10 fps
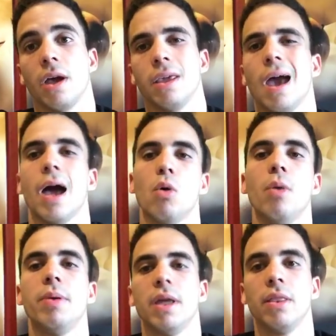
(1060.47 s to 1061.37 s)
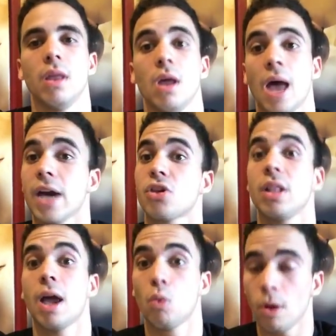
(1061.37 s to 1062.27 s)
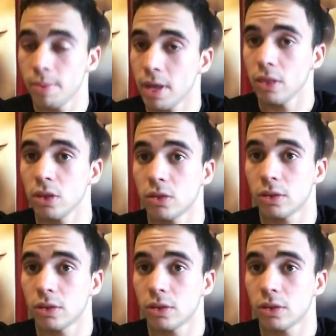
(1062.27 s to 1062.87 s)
Yeah, I will be in the